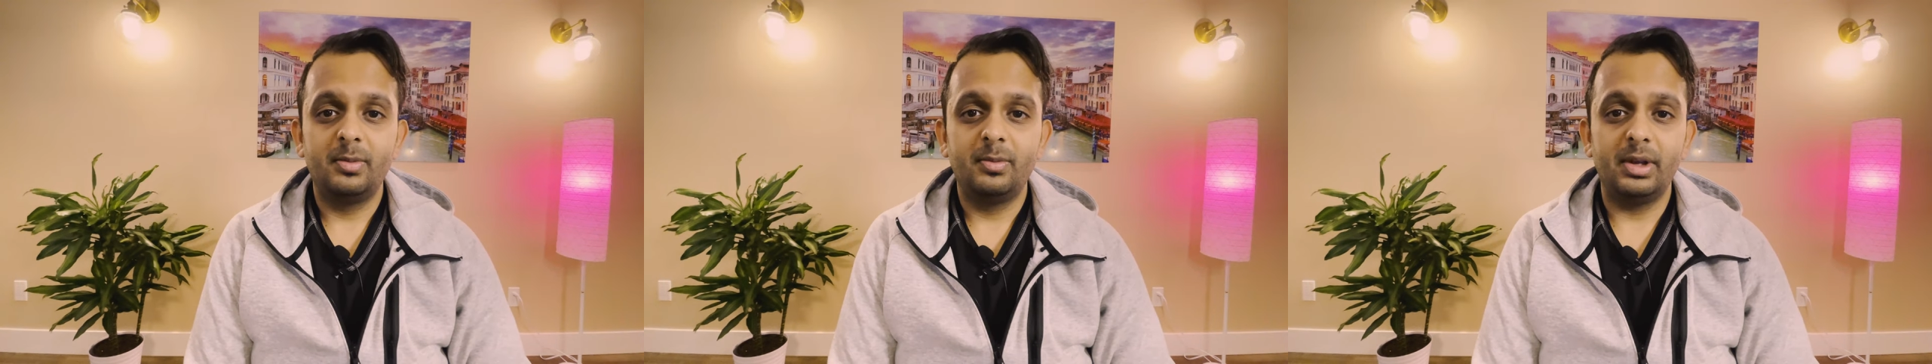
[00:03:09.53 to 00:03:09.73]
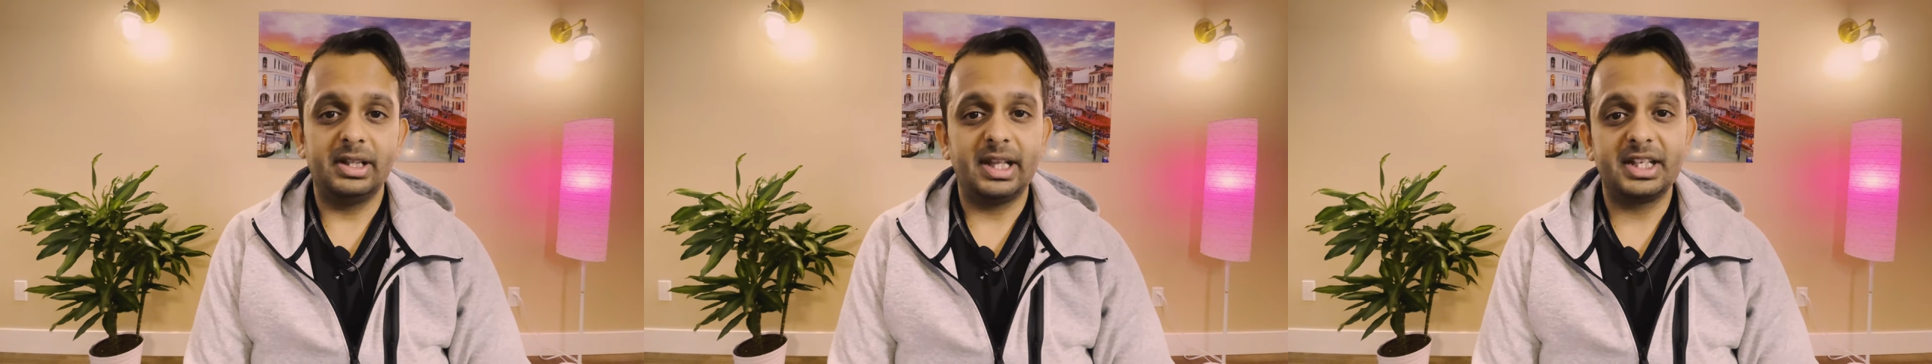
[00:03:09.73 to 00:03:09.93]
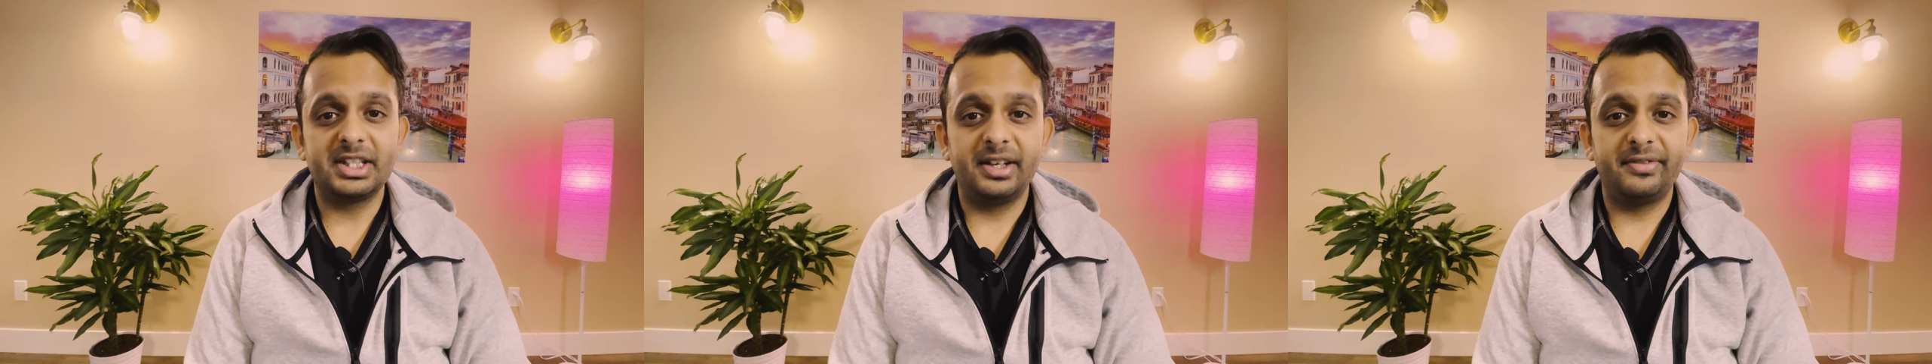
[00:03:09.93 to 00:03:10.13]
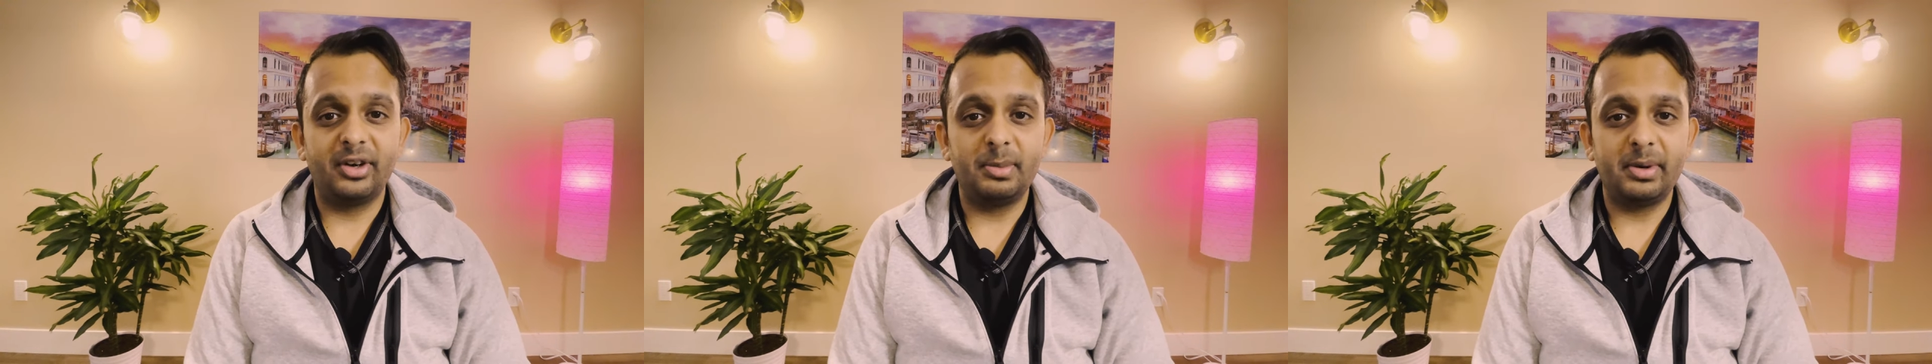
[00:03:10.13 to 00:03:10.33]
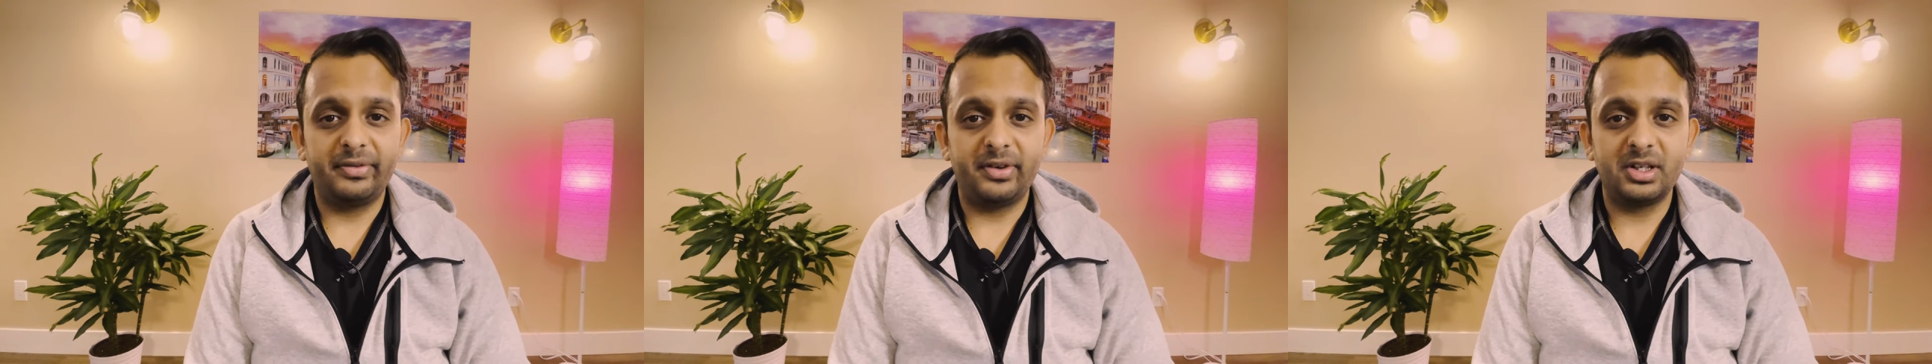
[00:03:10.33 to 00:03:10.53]
Well, that's it
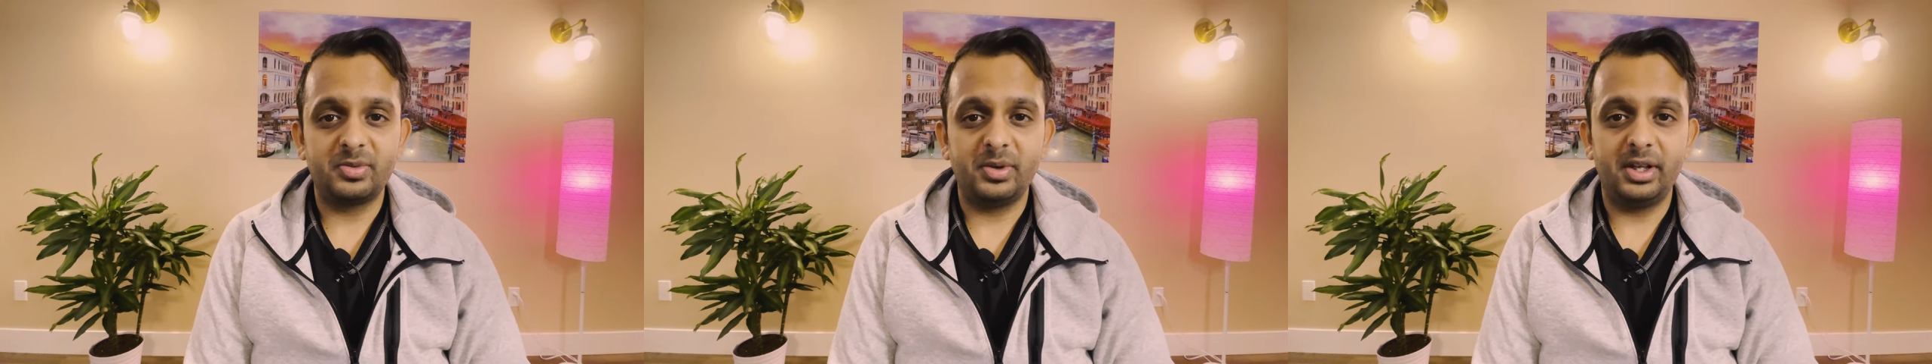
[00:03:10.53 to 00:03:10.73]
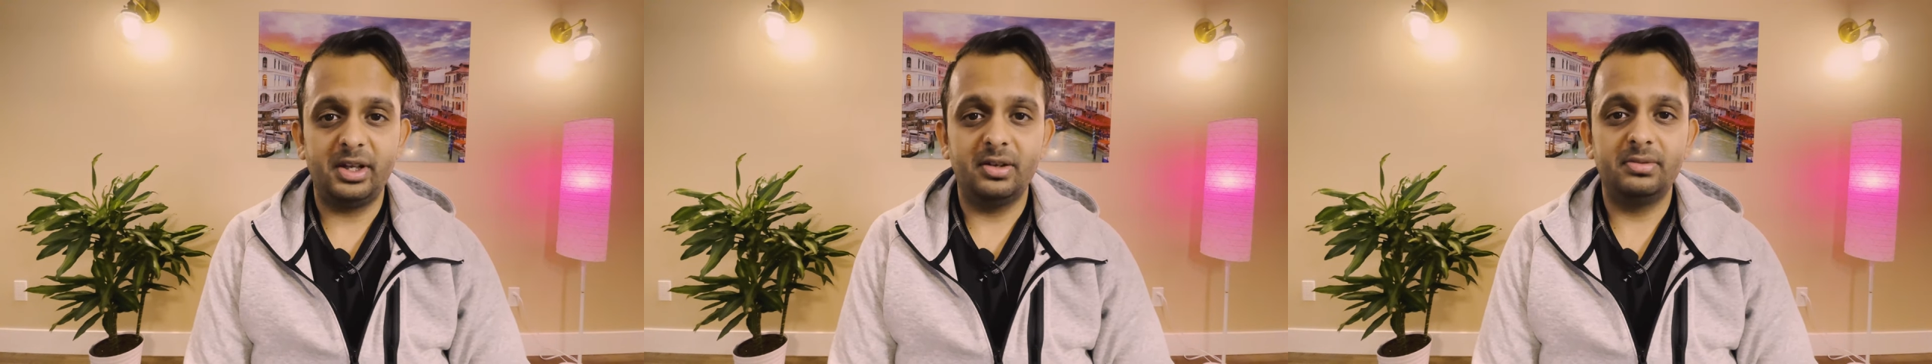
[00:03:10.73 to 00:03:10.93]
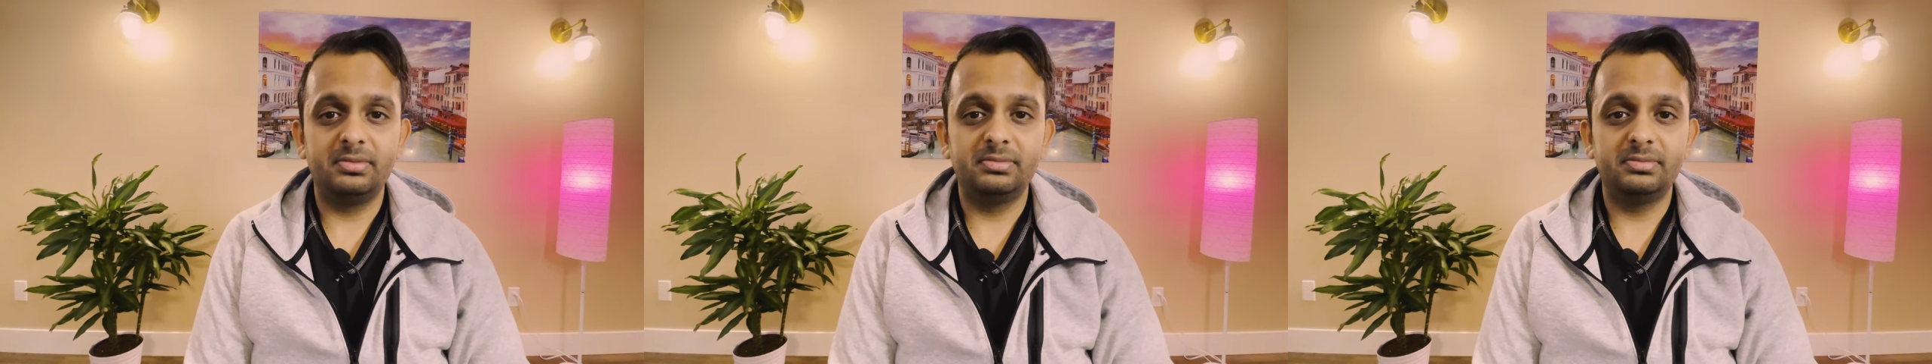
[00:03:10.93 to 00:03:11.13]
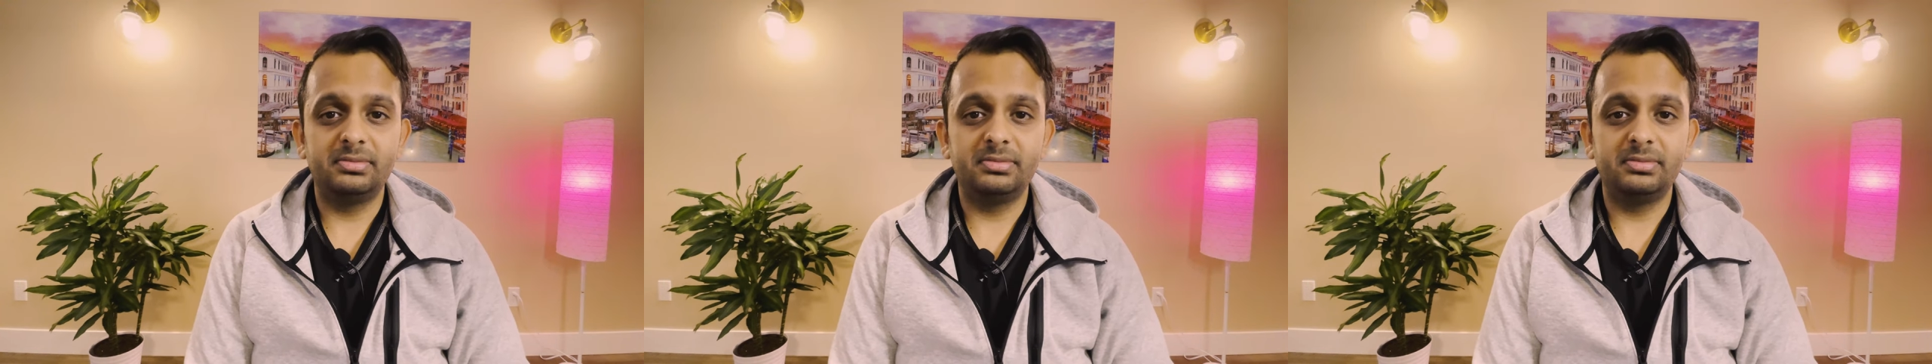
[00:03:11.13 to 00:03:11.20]
for my first video.